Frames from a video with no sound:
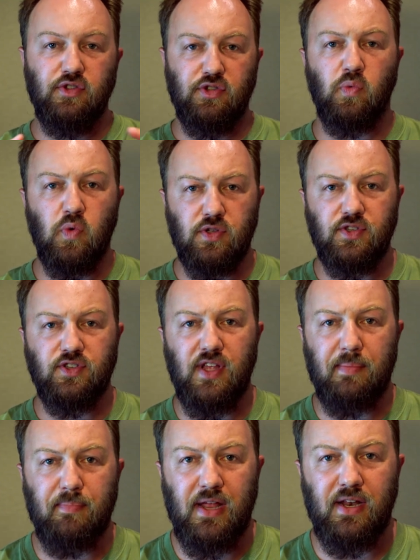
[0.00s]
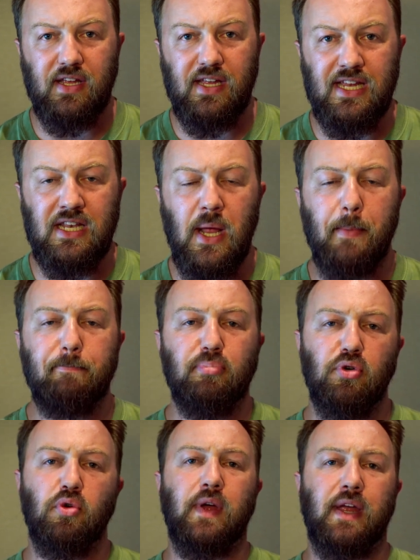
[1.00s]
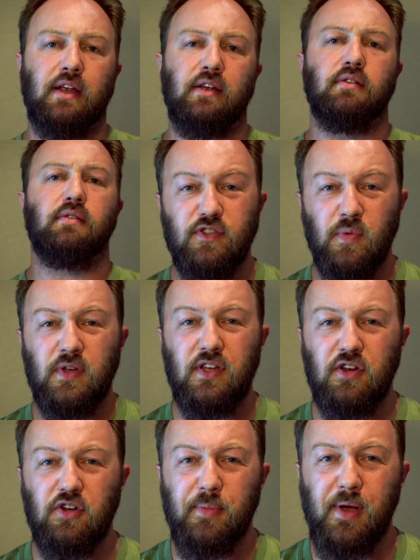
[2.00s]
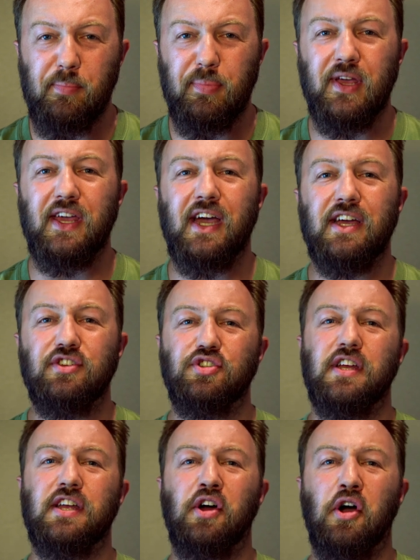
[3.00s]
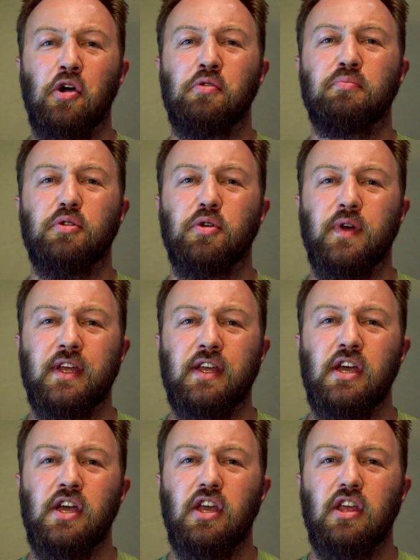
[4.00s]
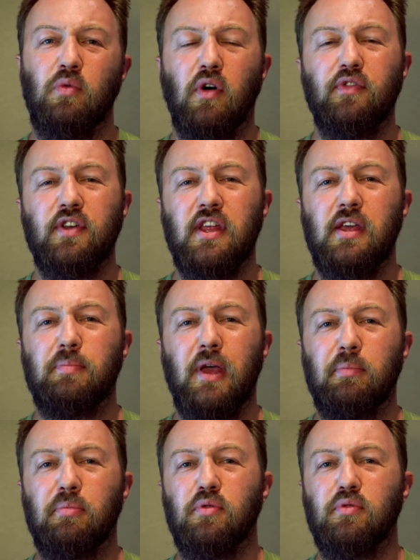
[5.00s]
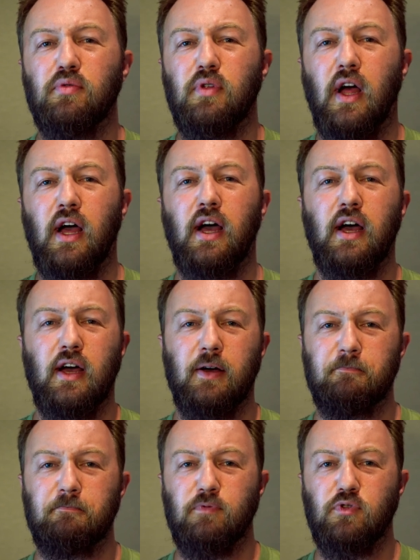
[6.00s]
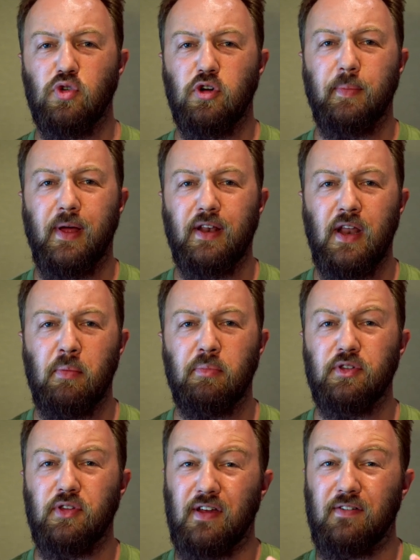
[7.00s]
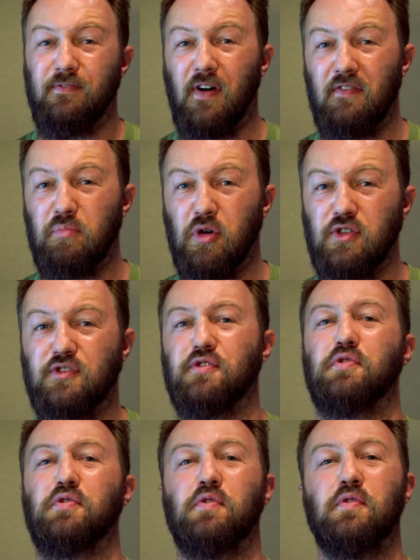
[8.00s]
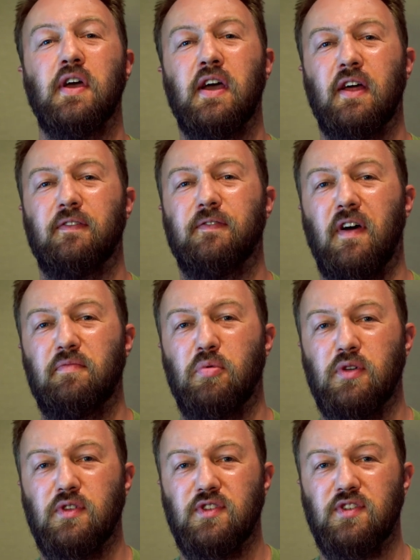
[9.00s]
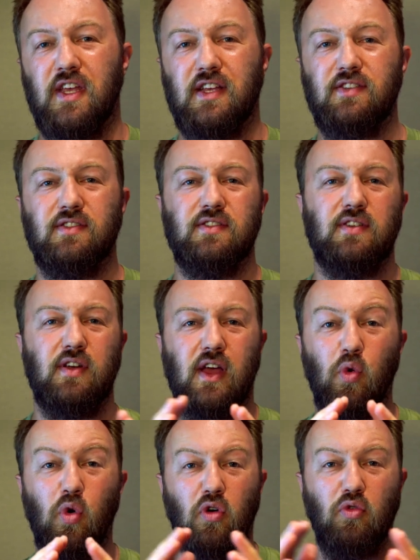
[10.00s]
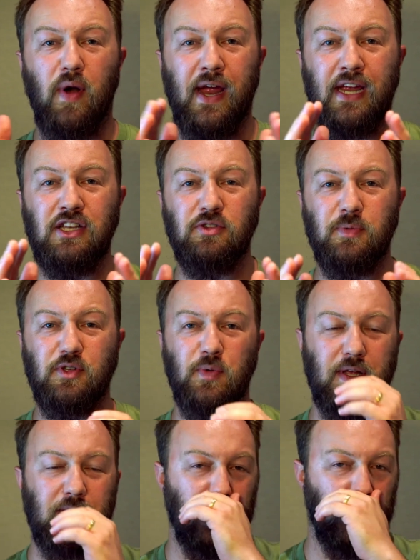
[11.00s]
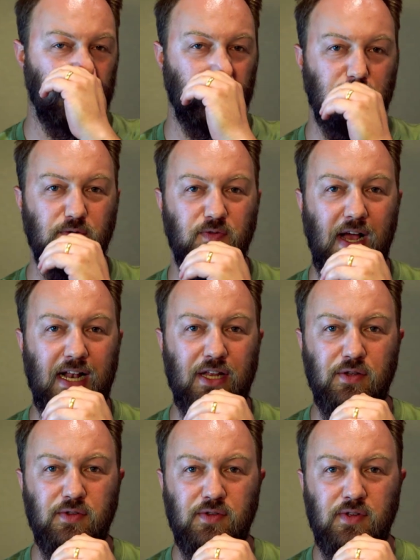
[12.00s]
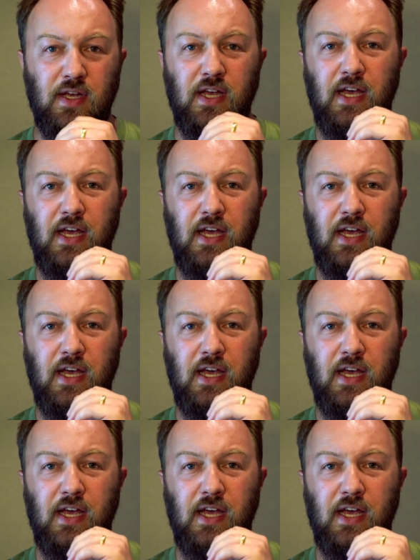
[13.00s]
So what does that matter in brewing? So when you hear about pH in home brewing, you often hear people uh, talk about numbers like 5.2, 5.6, uh, or a range between those two values.